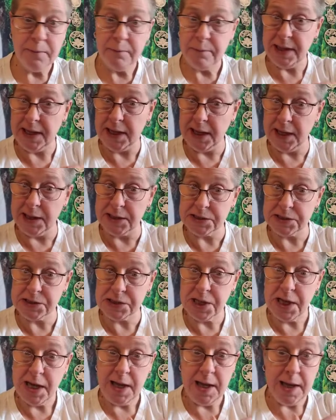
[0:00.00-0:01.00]

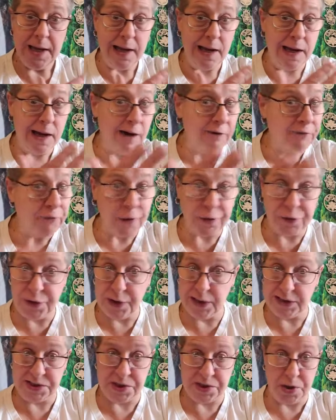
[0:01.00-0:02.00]
because
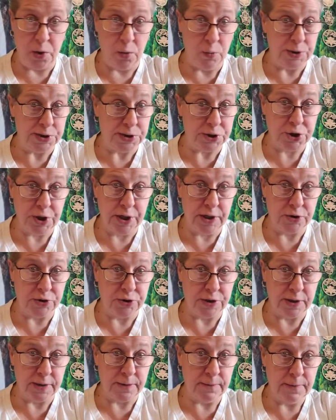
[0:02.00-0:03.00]
everything's always
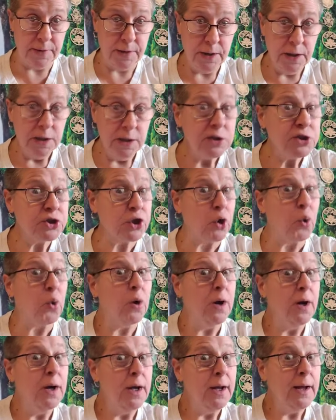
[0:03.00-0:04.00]
changing.
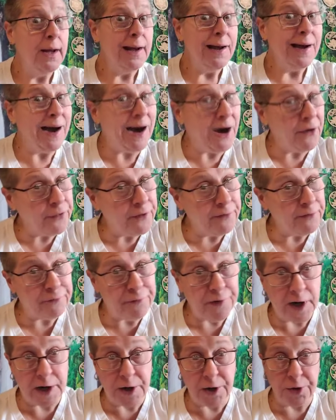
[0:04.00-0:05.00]
So how the
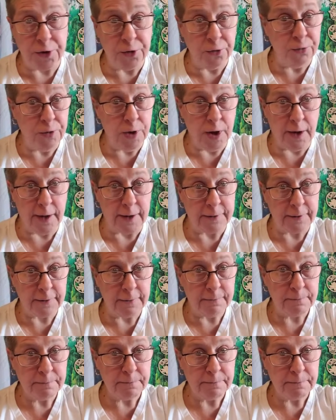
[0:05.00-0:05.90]
fuck are you not?